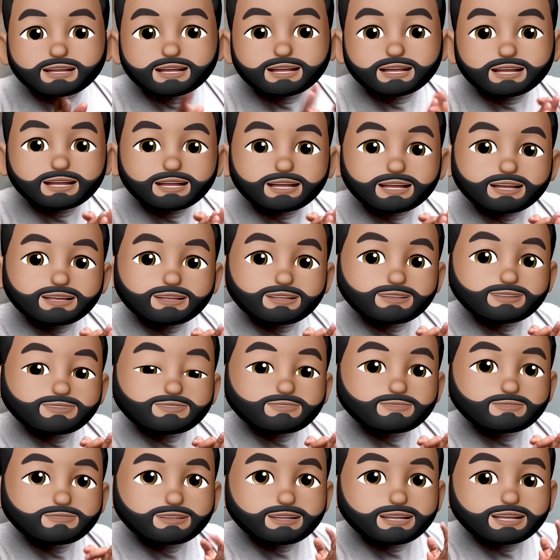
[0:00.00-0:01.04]

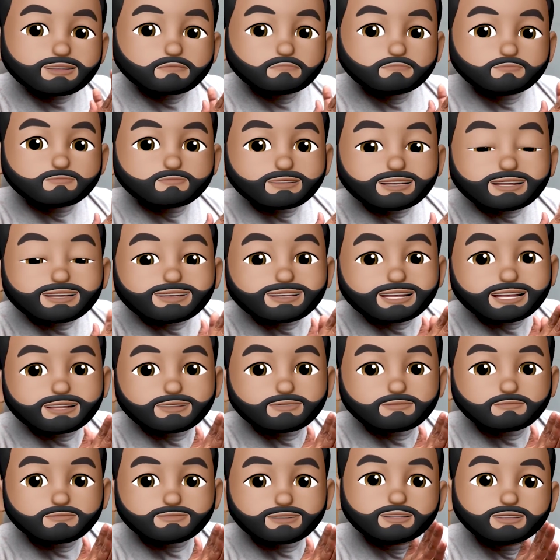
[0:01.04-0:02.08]
And yeah, but right
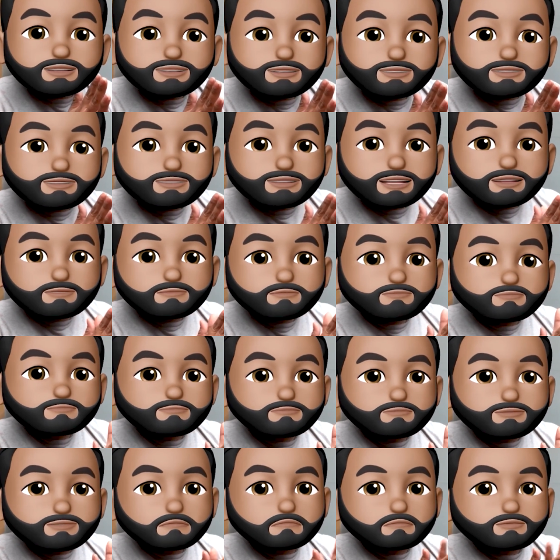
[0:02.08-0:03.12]
now, it's after
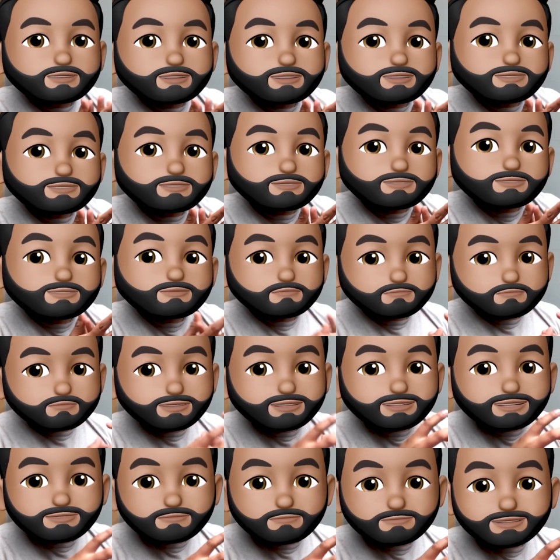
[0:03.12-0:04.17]
3 months of
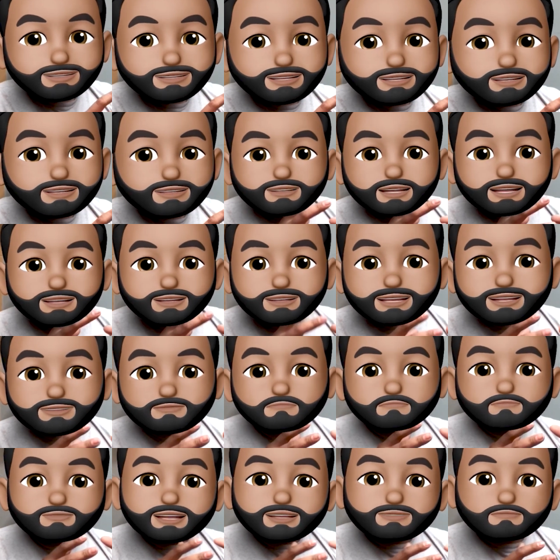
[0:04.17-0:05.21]
receiving it. That's
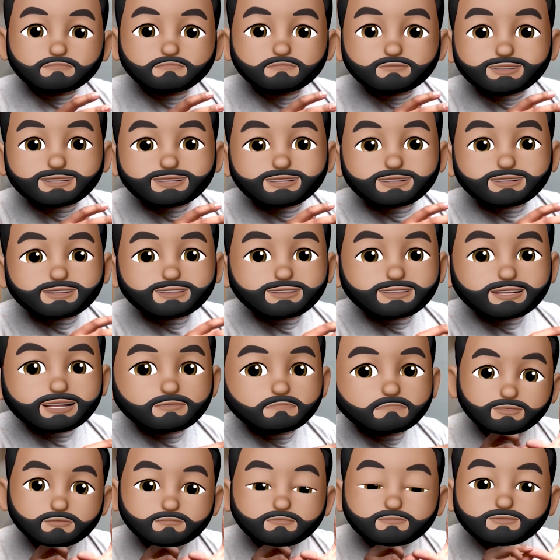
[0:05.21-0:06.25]
like 5 months.
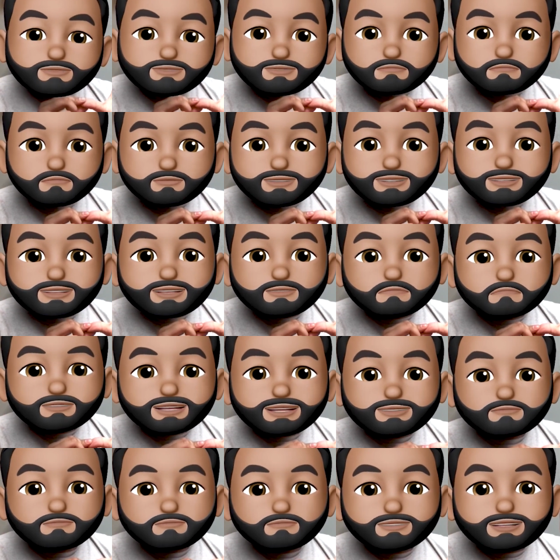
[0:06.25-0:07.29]
The first month I
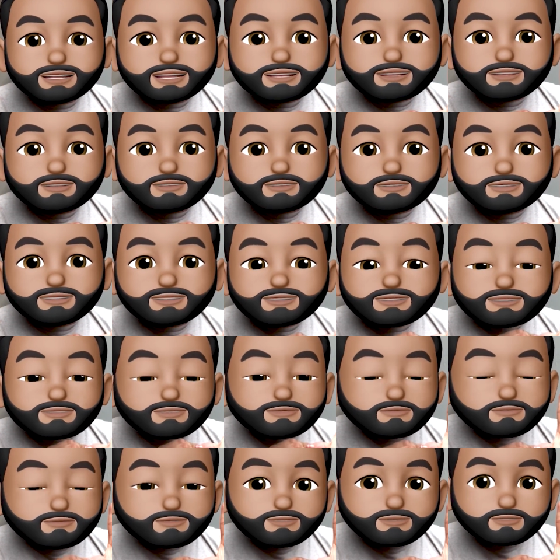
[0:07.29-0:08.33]
paid for it, and it
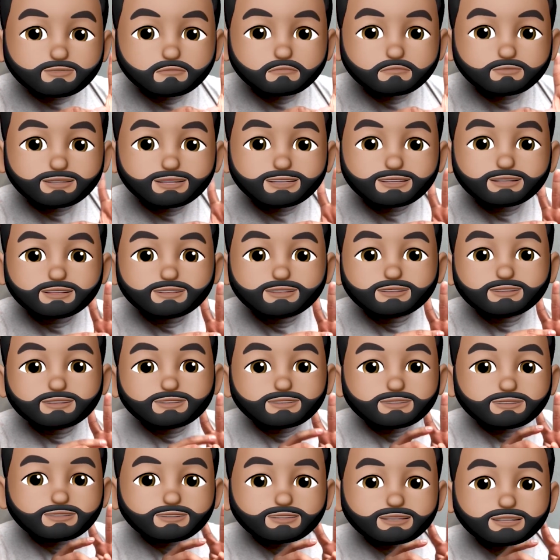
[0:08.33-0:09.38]
took a whole month,
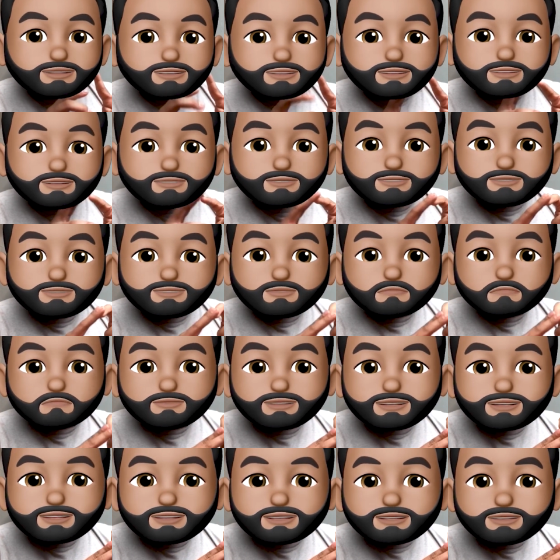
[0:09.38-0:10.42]
and then another
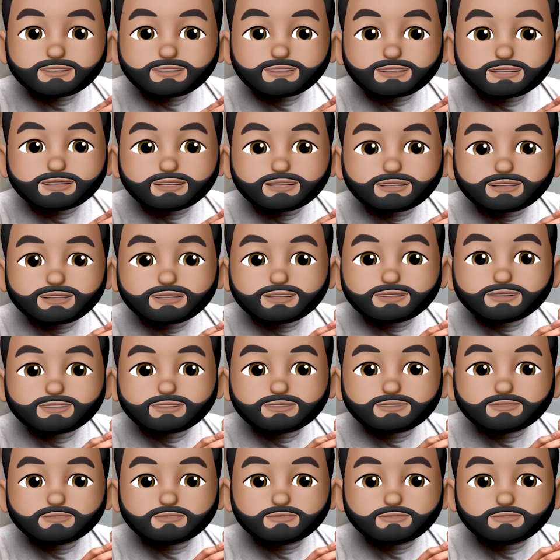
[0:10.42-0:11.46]
month, and
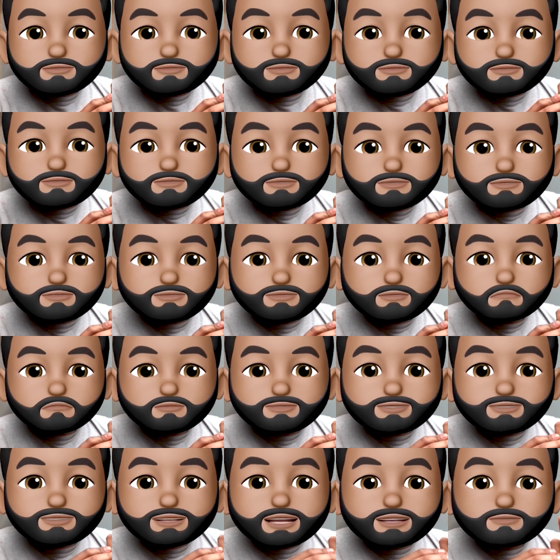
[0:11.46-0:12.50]
then the third
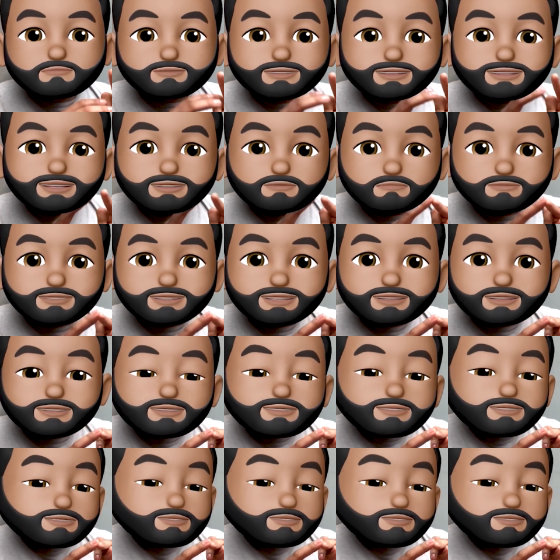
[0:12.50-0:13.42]
month I received it.